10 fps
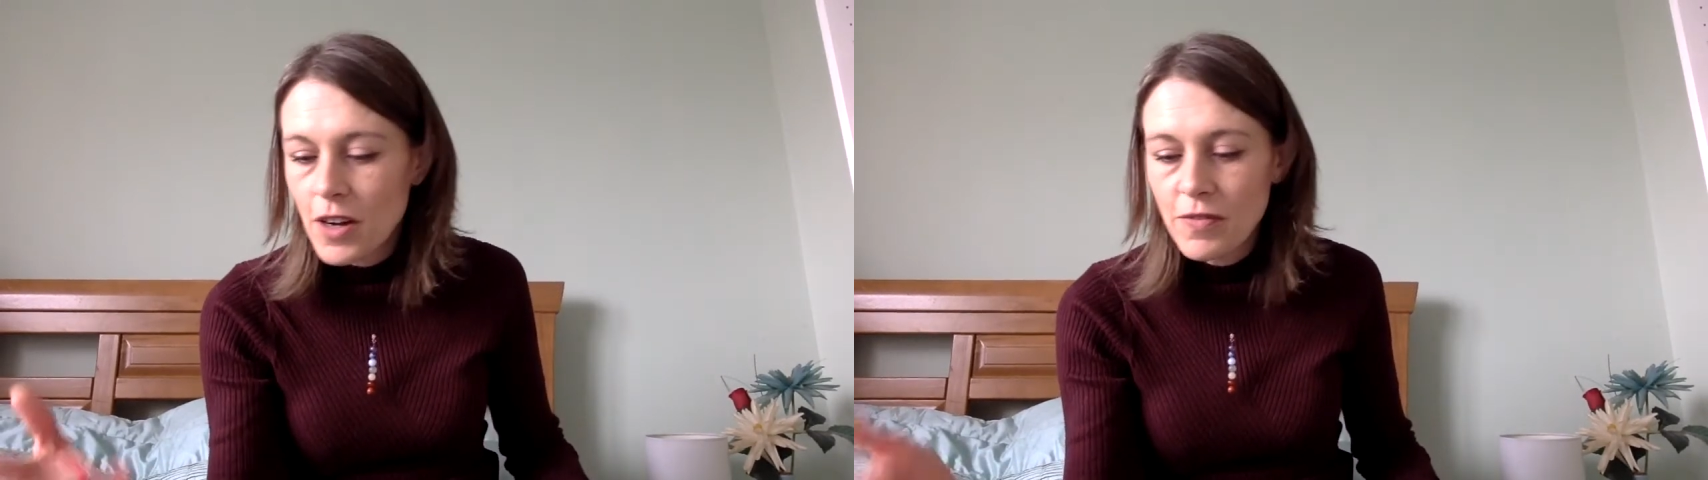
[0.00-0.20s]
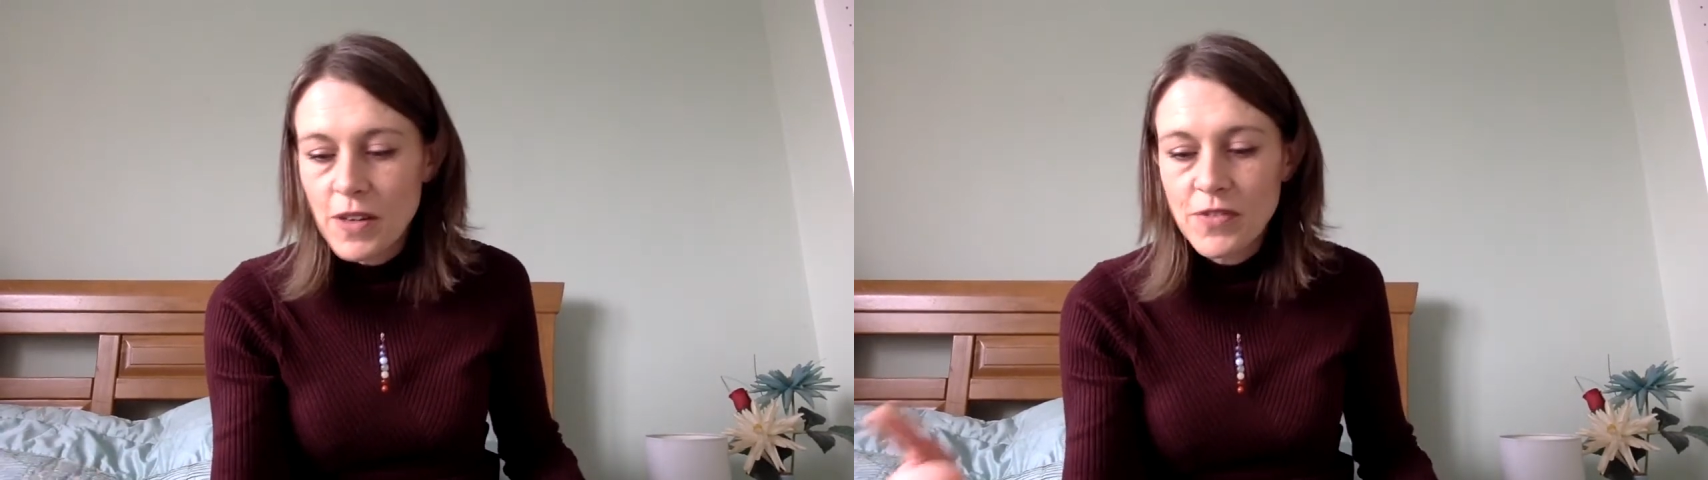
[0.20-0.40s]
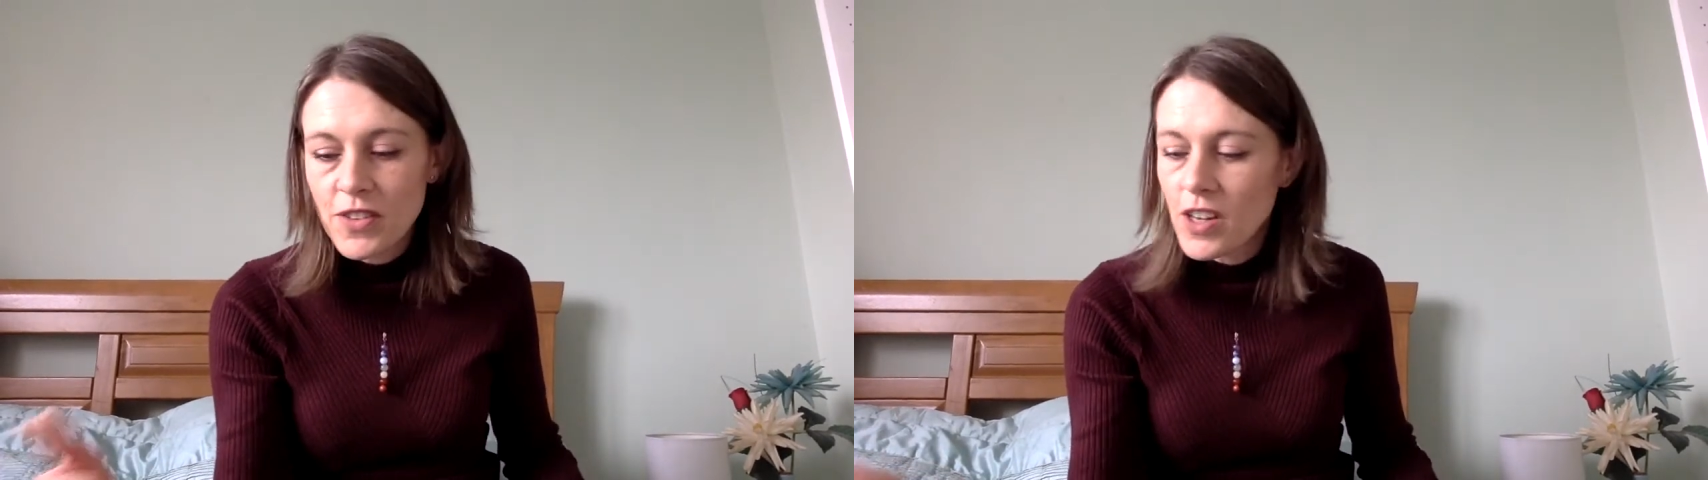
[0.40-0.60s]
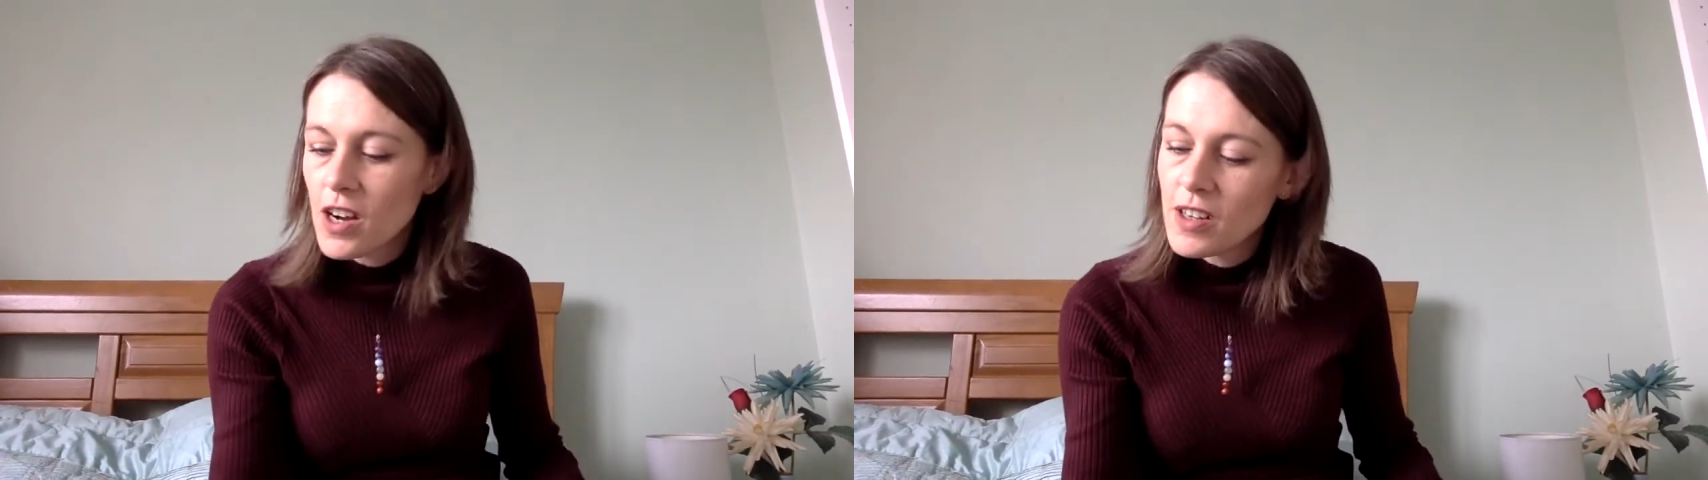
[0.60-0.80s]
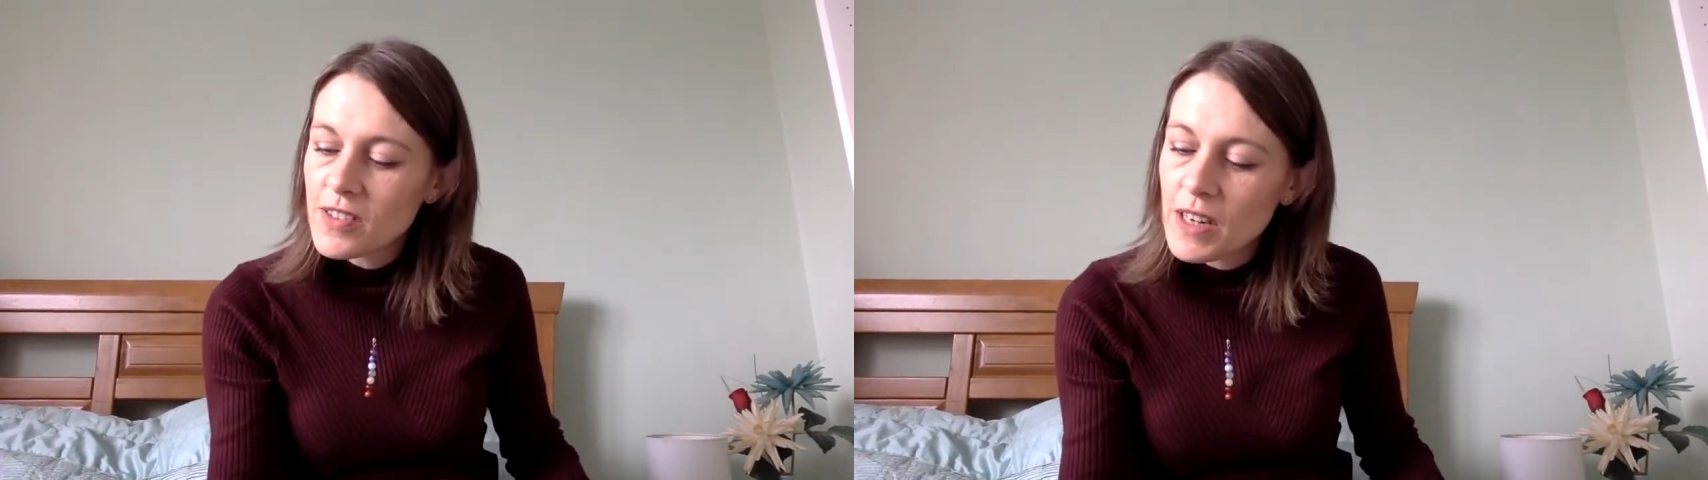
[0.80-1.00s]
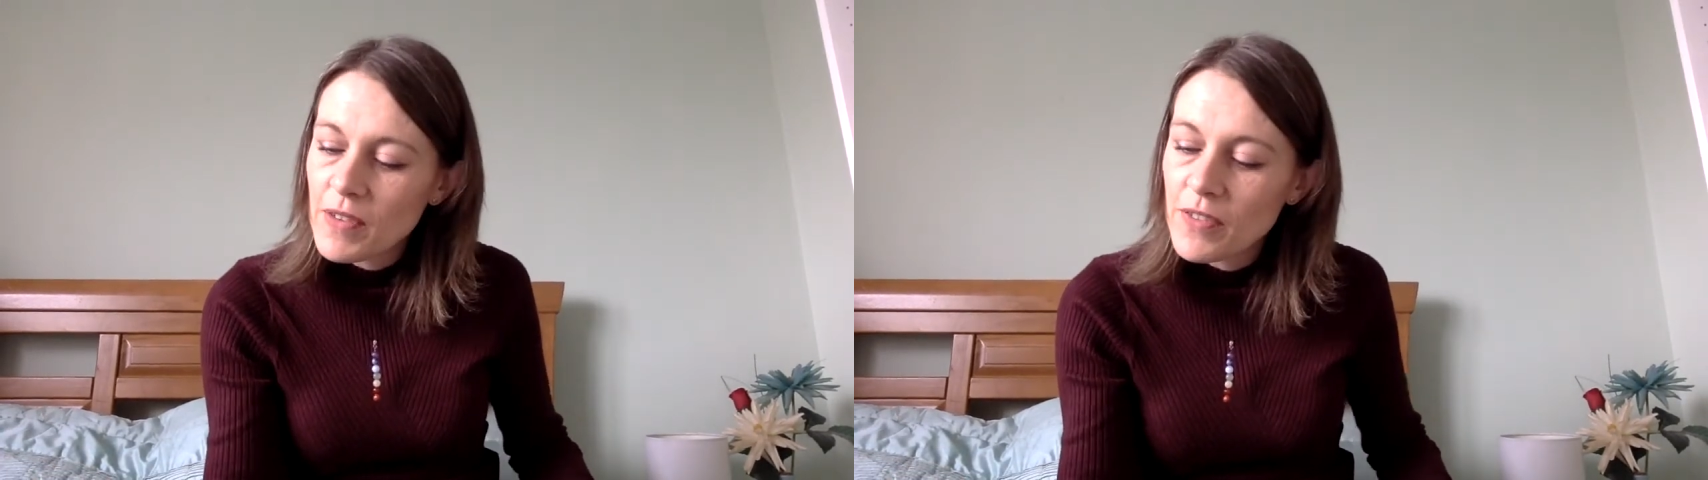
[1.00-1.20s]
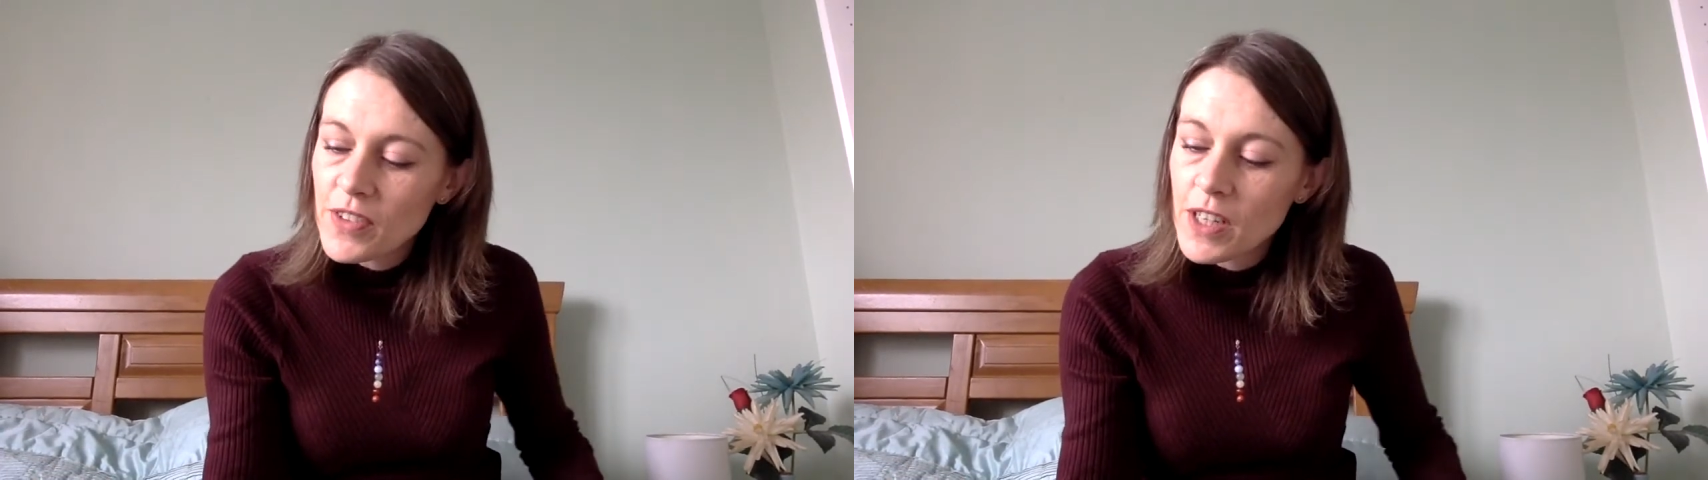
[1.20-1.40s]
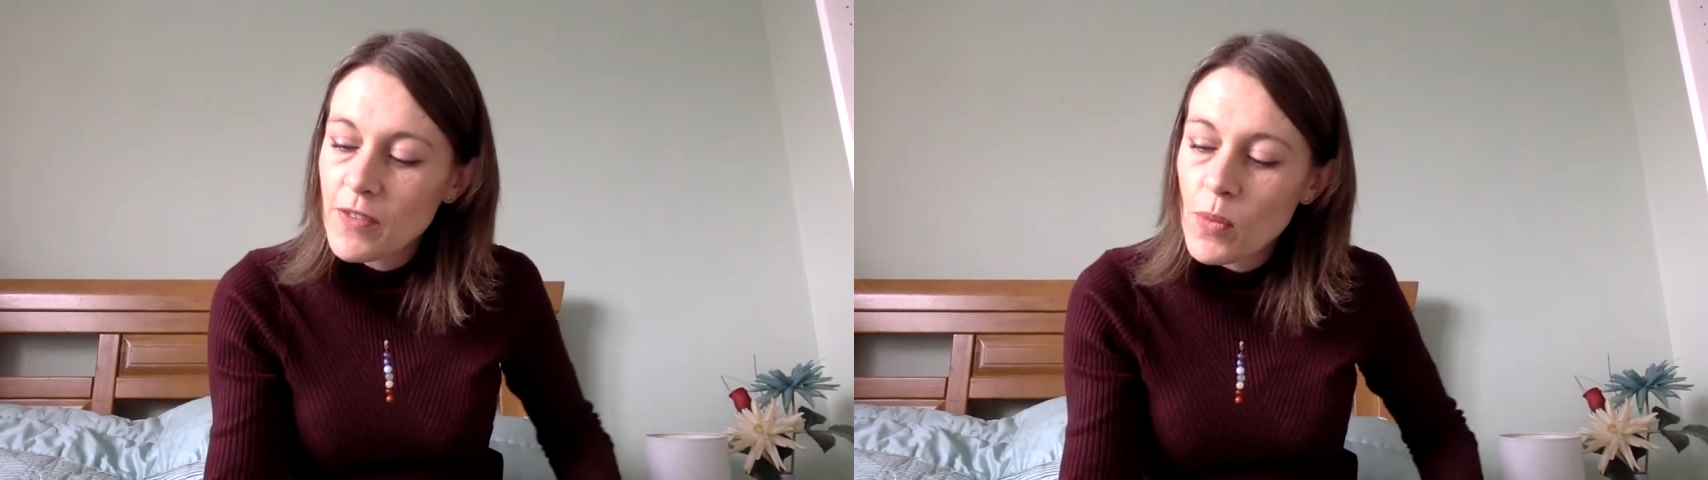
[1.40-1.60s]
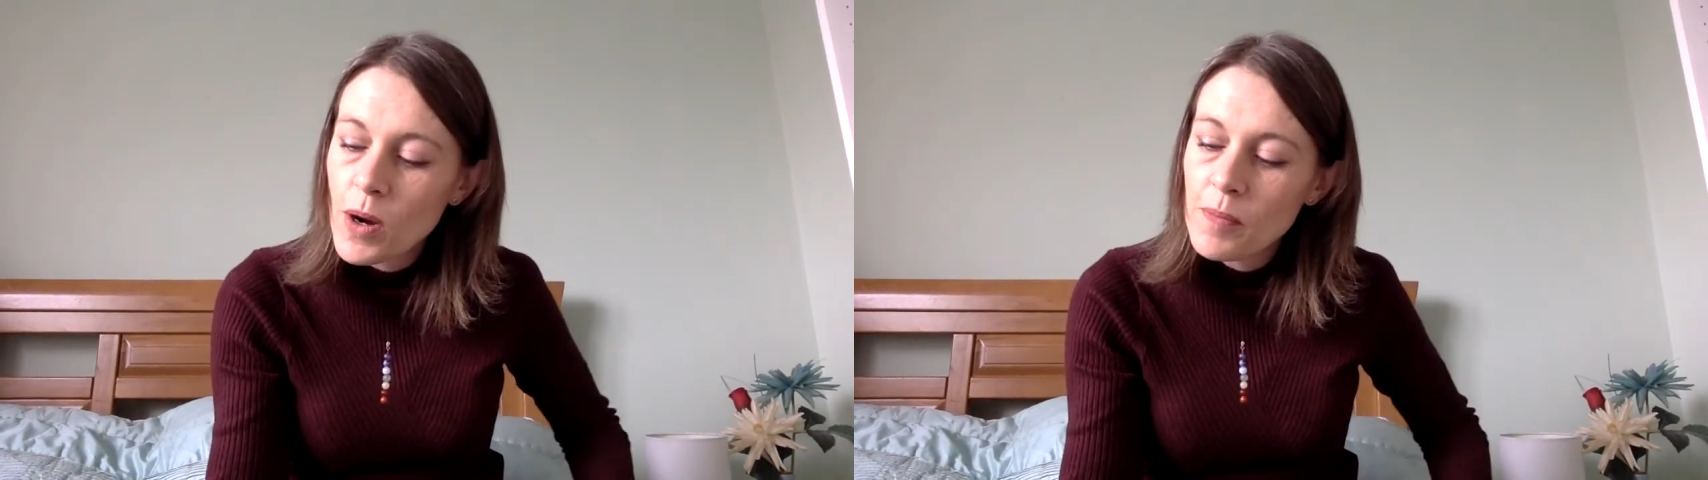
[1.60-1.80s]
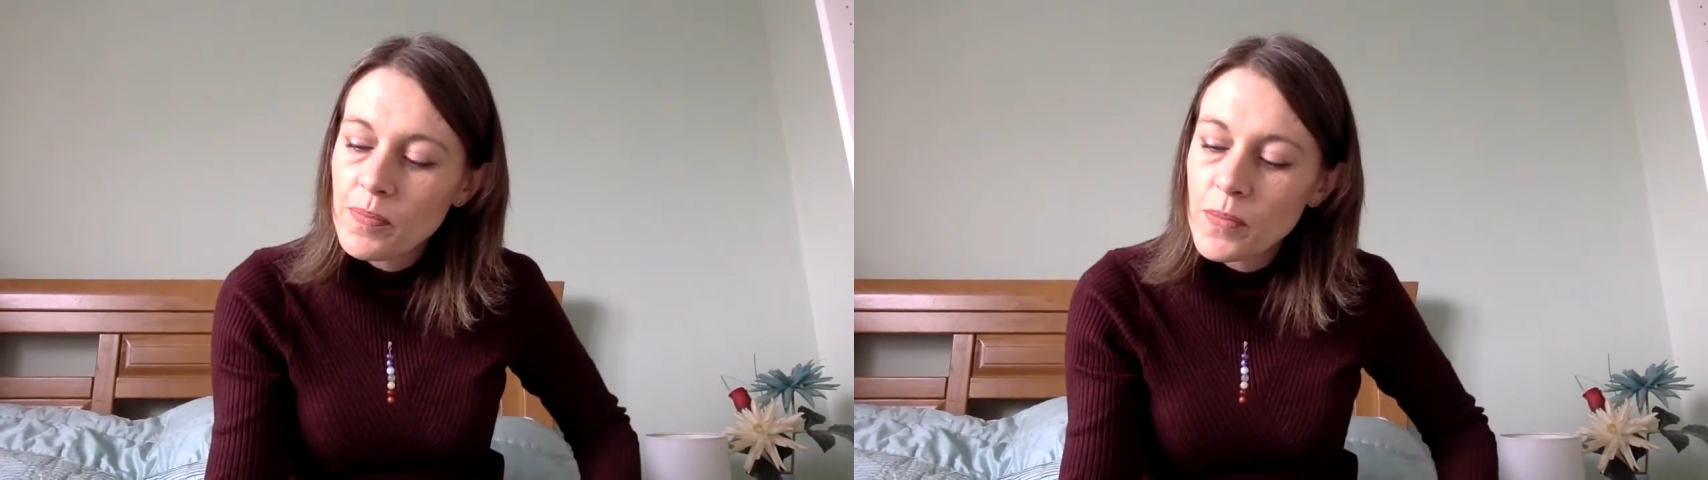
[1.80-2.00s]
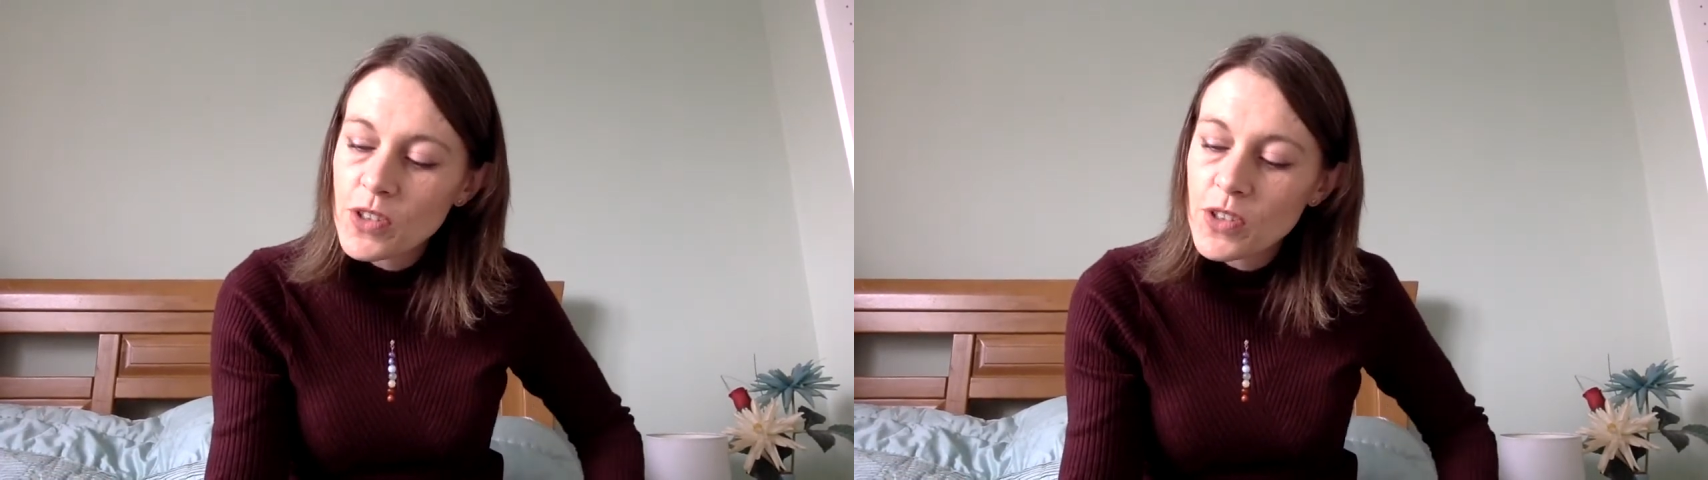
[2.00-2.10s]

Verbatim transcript: I've lifted the cards and they've left another one,